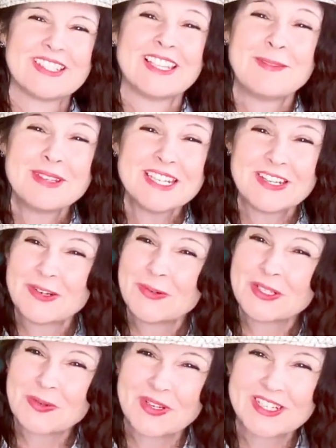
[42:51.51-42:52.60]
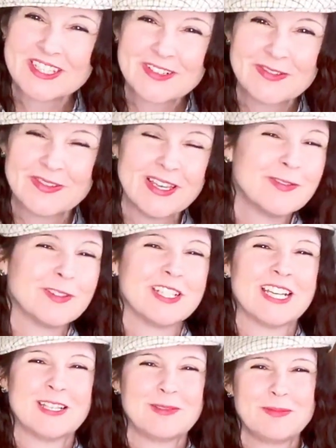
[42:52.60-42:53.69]
Let me know which one is your favorite.
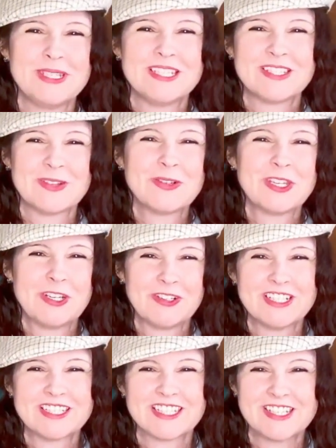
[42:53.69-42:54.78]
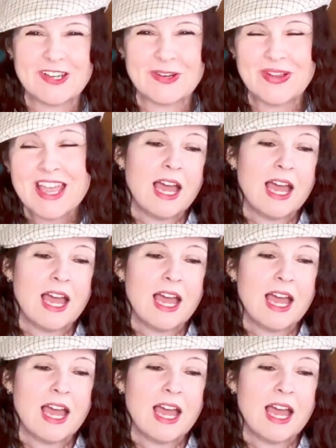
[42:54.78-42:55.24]
I'd be so curious to know.